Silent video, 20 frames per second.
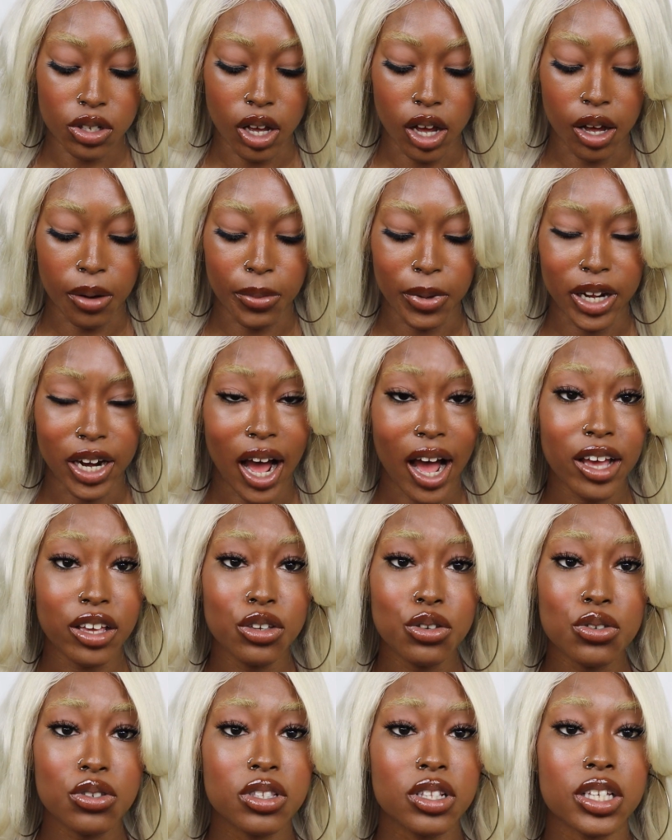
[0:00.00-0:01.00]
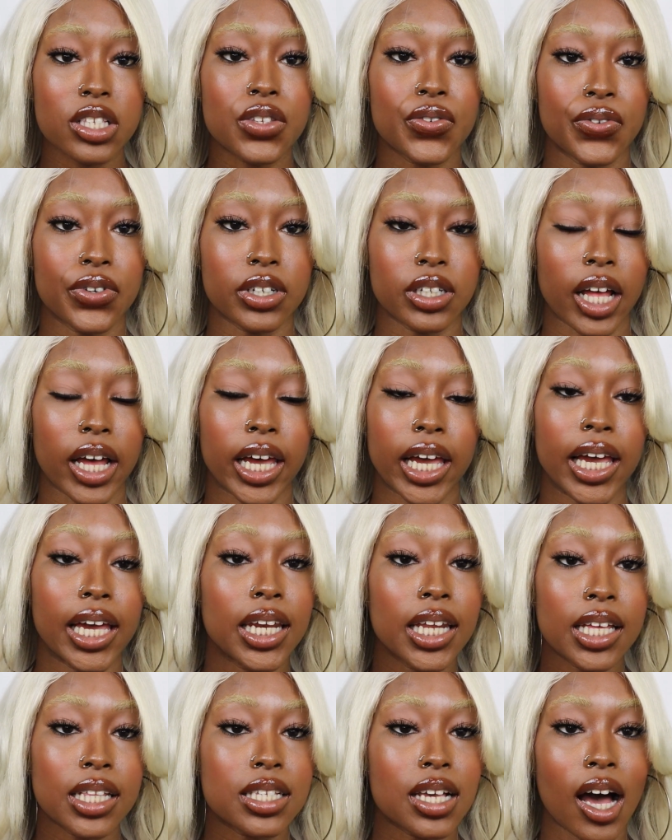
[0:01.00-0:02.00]
And I use this for like
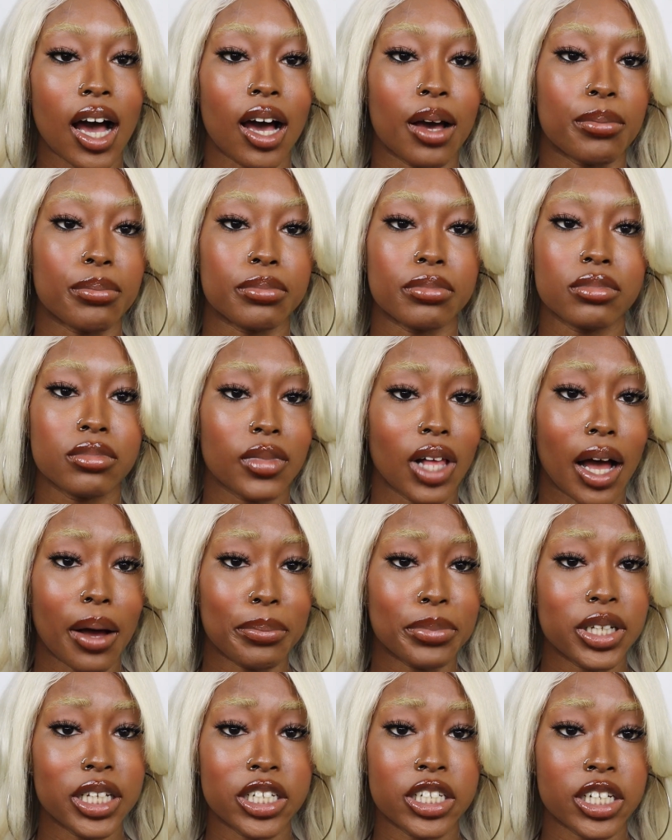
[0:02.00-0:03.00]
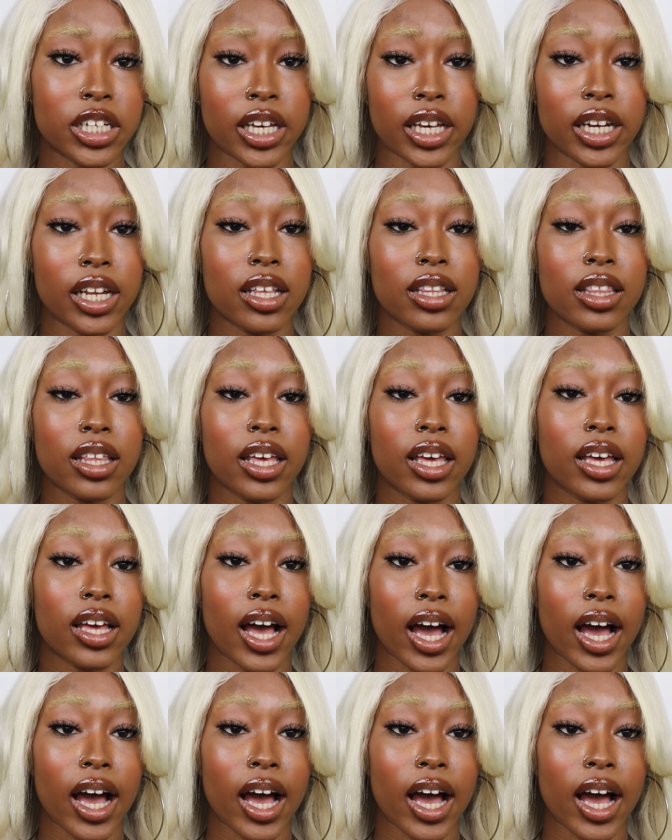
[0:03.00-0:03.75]
anytime I'm bleaching anything.